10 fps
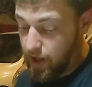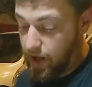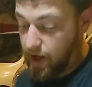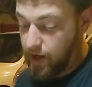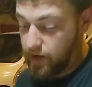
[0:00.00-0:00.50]

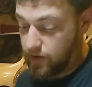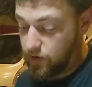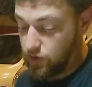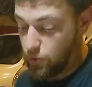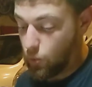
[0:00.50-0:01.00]
and
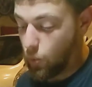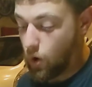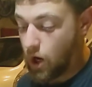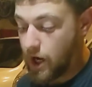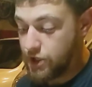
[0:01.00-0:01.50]
you can
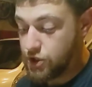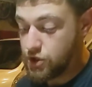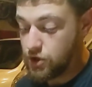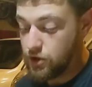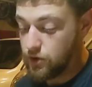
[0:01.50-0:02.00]

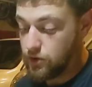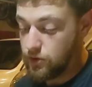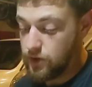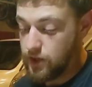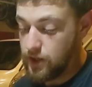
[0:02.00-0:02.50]
watch
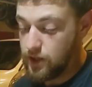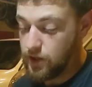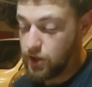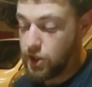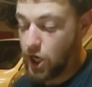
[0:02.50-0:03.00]
the
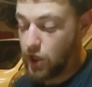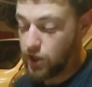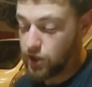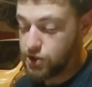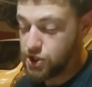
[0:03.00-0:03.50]

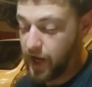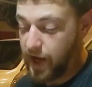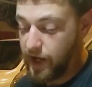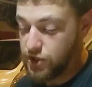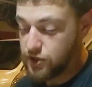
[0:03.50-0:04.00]
color
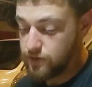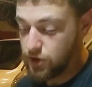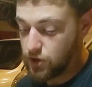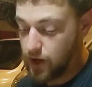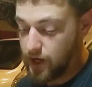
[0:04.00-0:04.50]
change of the
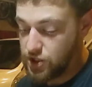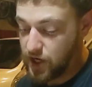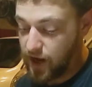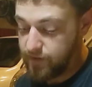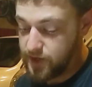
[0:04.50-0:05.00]

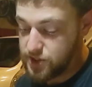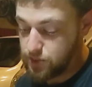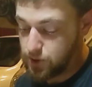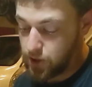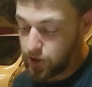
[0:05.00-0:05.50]
crankshaft as you
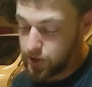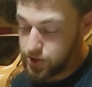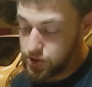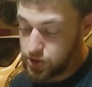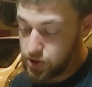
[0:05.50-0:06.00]

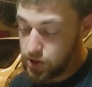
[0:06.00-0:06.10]
polish.